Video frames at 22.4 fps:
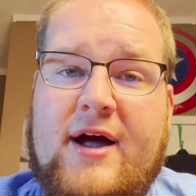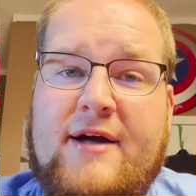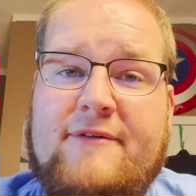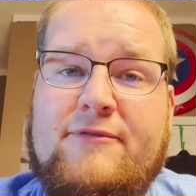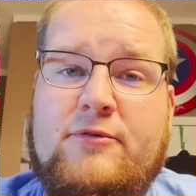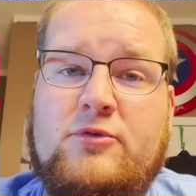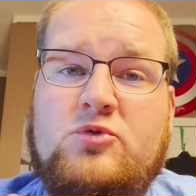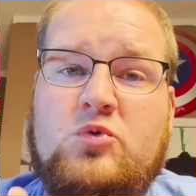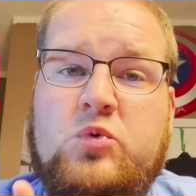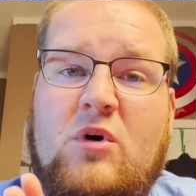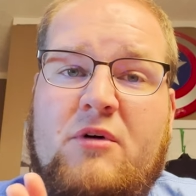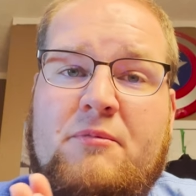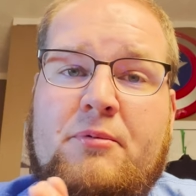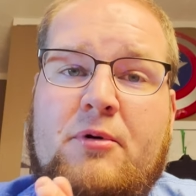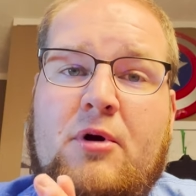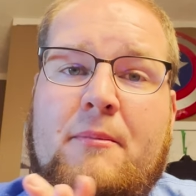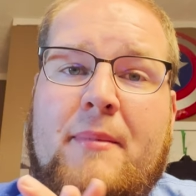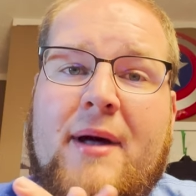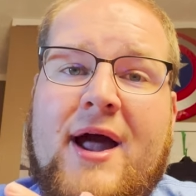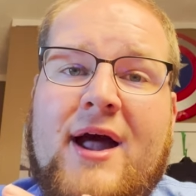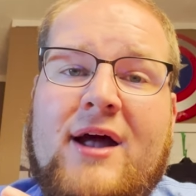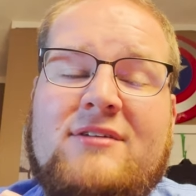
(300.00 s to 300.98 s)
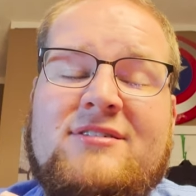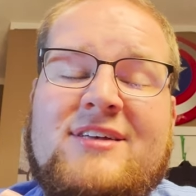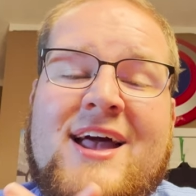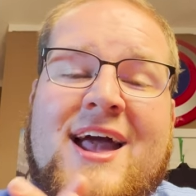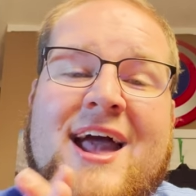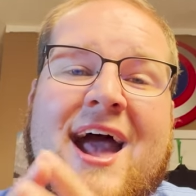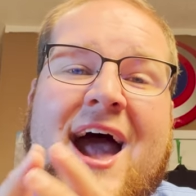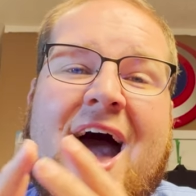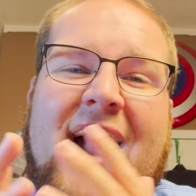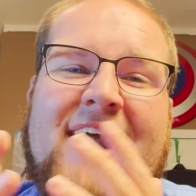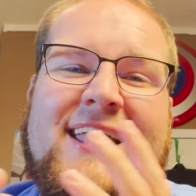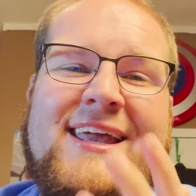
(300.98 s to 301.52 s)
iPhone 12 Pro Max,
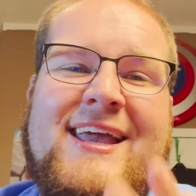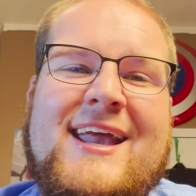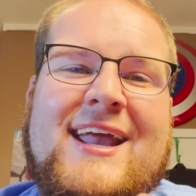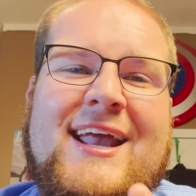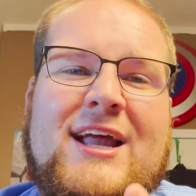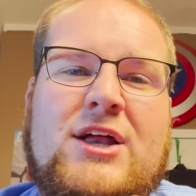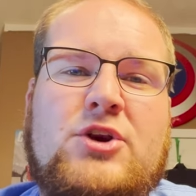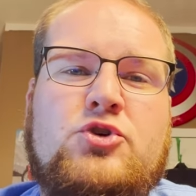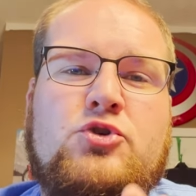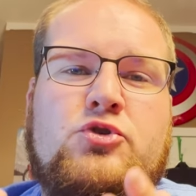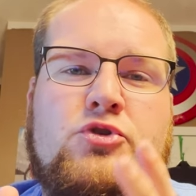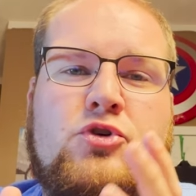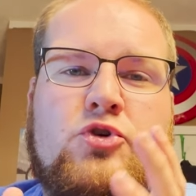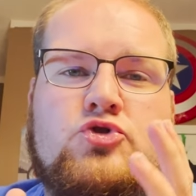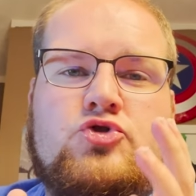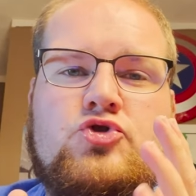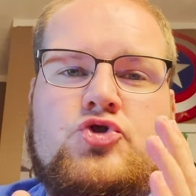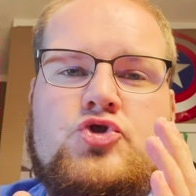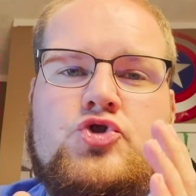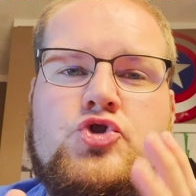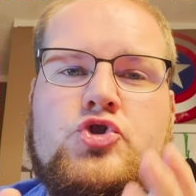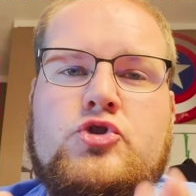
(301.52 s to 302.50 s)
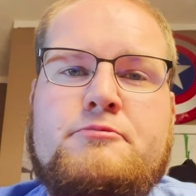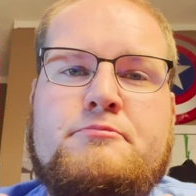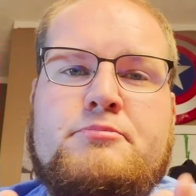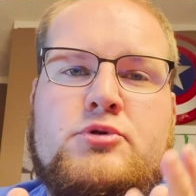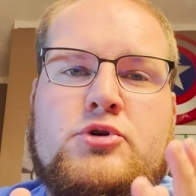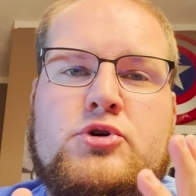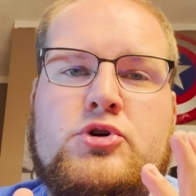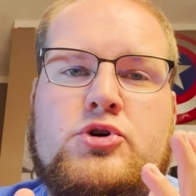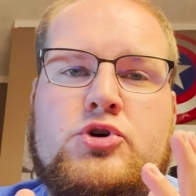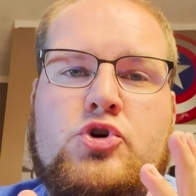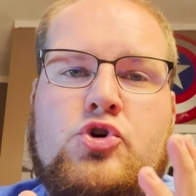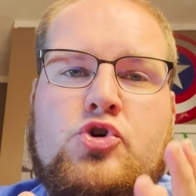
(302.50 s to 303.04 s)
I can't do those
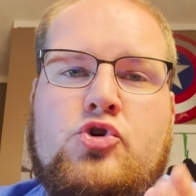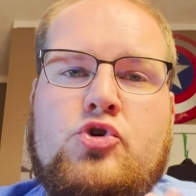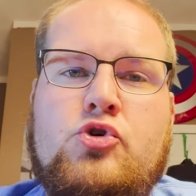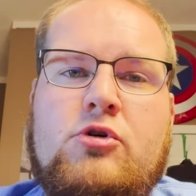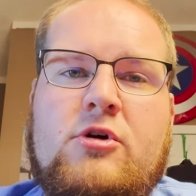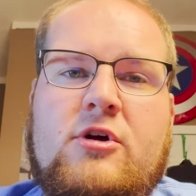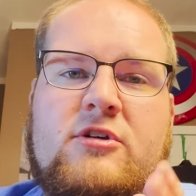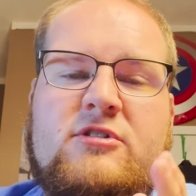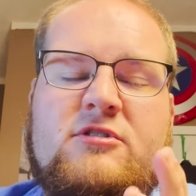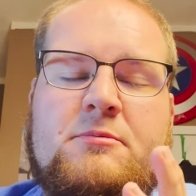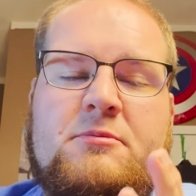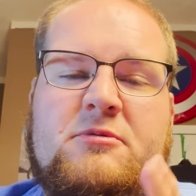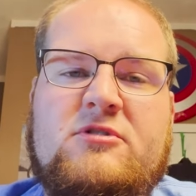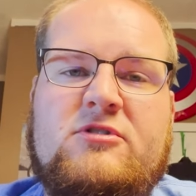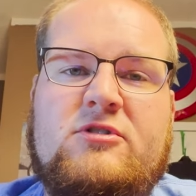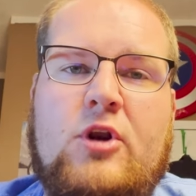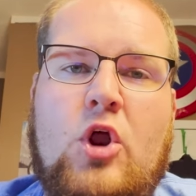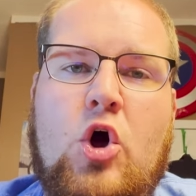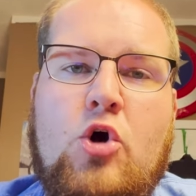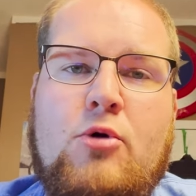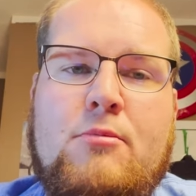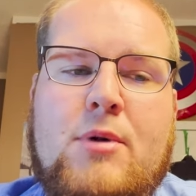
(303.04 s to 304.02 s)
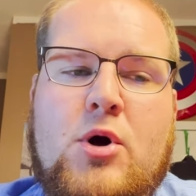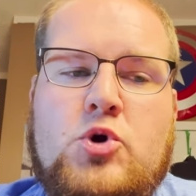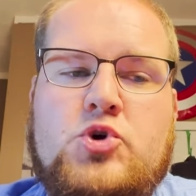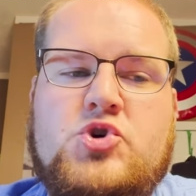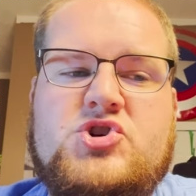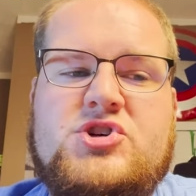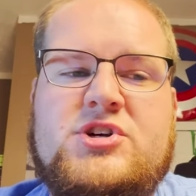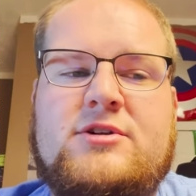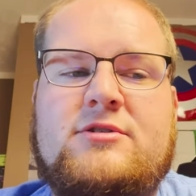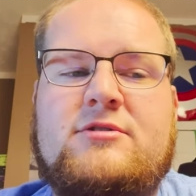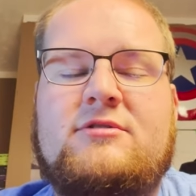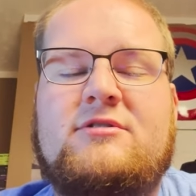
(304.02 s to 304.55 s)
super crisp slow
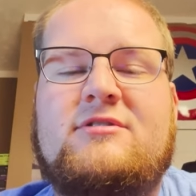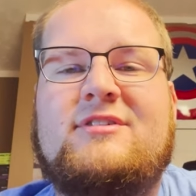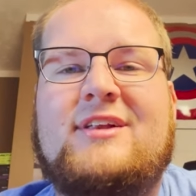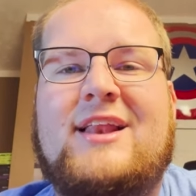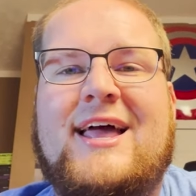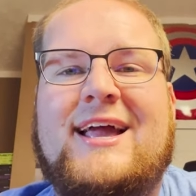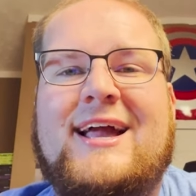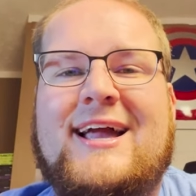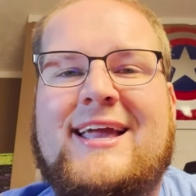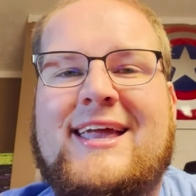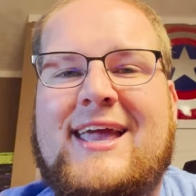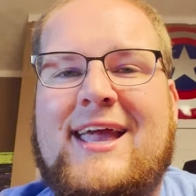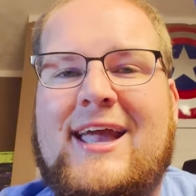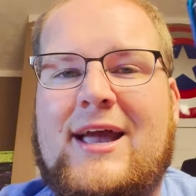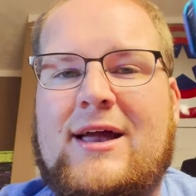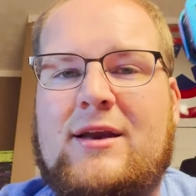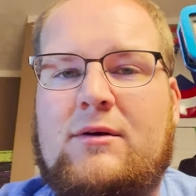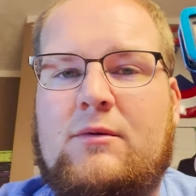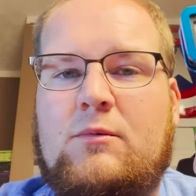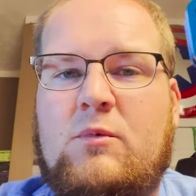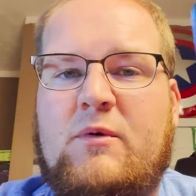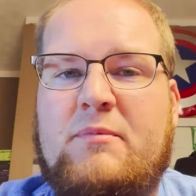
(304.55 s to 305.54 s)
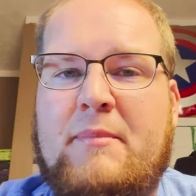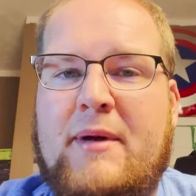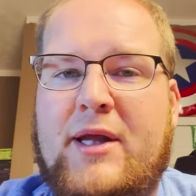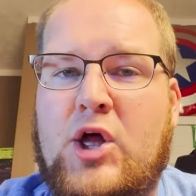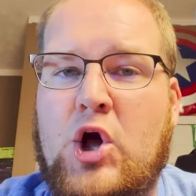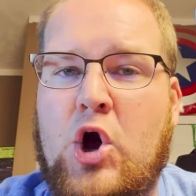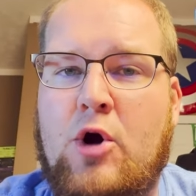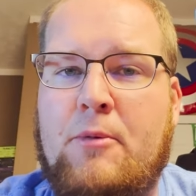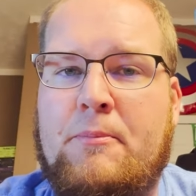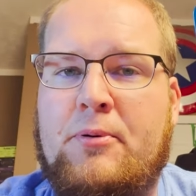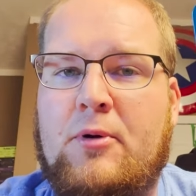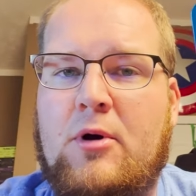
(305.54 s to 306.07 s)
motions like I can with my
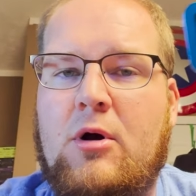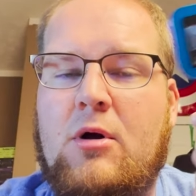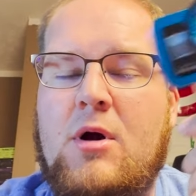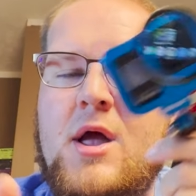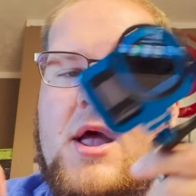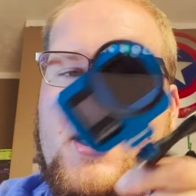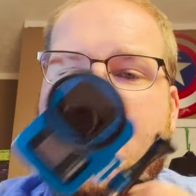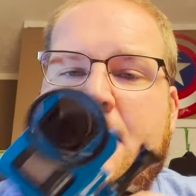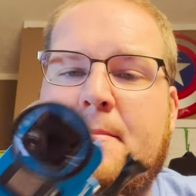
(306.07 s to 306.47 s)
GoPro.